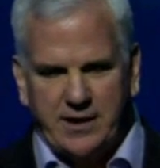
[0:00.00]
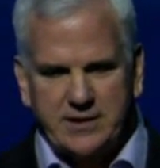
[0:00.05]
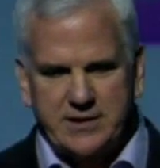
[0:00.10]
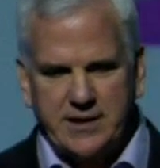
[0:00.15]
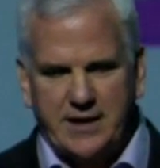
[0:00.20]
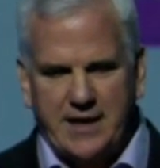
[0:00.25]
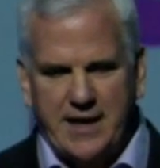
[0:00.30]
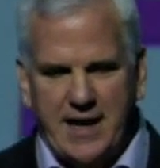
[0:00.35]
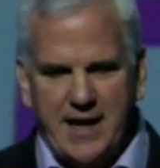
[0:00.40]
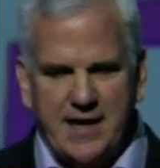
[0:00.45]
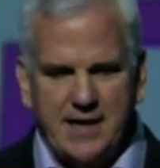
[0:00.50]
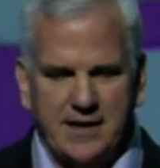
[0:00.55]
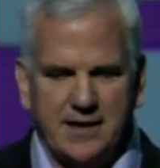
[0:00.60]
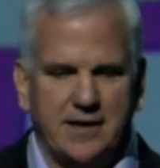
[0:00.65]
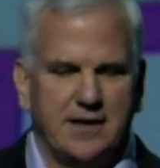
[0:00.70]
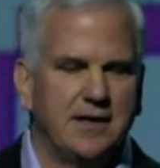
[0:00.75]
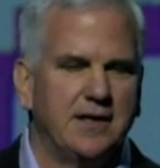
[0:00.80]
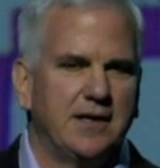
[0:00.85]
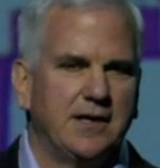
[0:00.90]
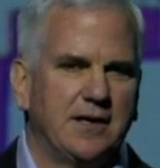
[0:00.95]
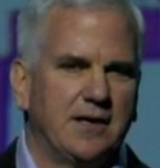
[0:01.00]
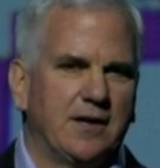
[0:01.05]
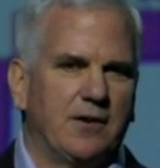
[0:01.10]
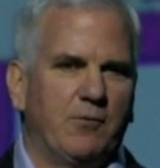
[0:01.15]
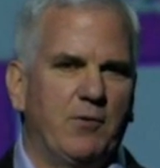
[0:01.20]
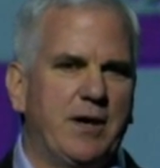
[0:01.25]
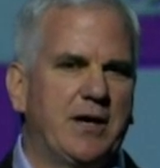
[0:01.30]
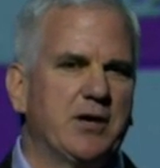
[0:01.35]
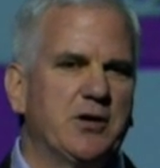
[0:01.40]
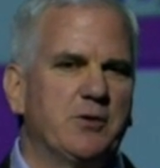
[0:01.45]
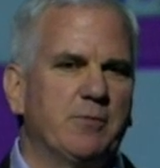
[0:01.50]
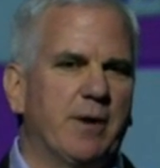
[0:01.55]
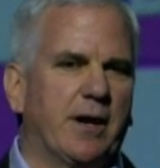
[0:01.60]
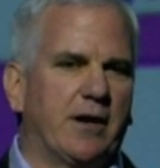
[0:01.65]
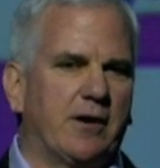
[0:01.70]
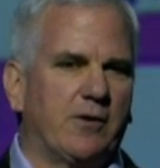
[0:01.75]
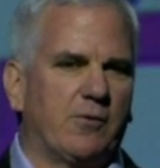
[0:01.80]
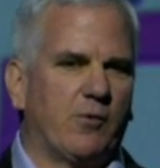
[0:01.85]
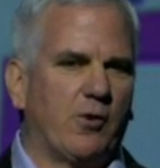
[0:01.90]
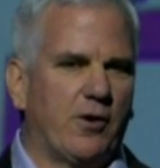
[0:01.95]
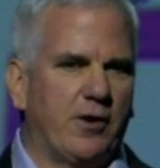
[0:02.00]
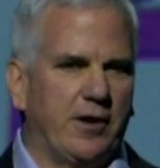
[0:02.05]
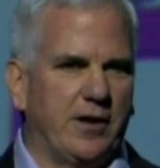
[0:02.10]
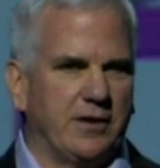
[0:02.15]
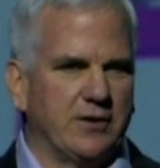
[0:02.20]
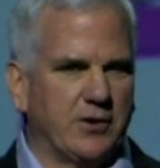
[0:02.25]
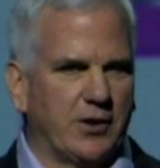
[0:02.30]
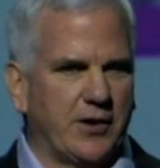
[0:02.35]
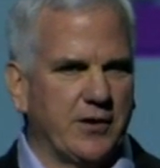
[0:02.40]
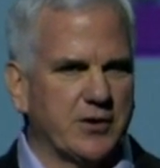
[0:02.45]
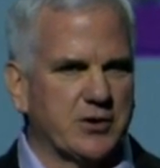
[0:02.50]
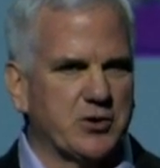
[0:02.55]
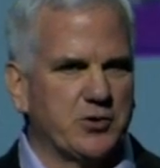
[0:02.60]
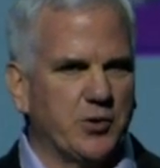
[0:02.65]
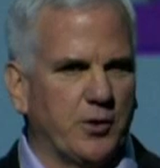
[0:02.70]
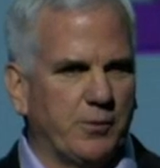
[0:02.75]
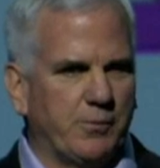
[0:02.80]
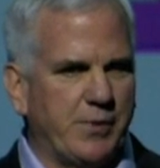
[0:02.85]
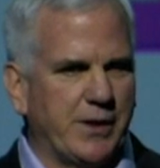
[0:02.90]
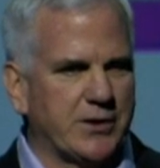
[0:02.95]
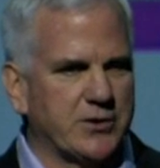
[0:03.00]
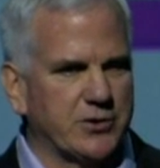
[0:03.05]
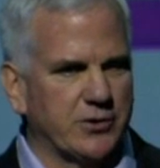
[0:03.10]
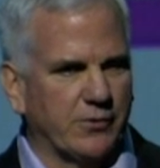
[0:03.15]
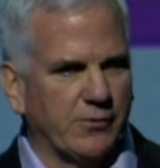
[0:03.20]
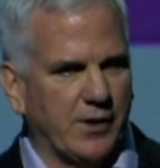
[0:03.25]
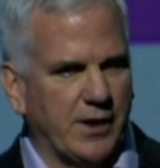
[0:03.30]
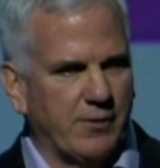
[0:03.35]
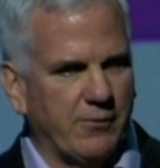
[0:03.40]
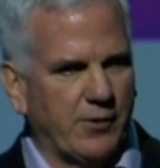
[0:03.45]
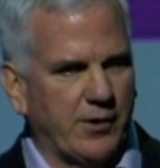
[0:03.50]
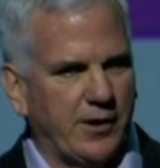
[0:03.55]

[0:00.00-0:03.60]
and I said, hey, we can do better. We're gonna look at this cool picture, right?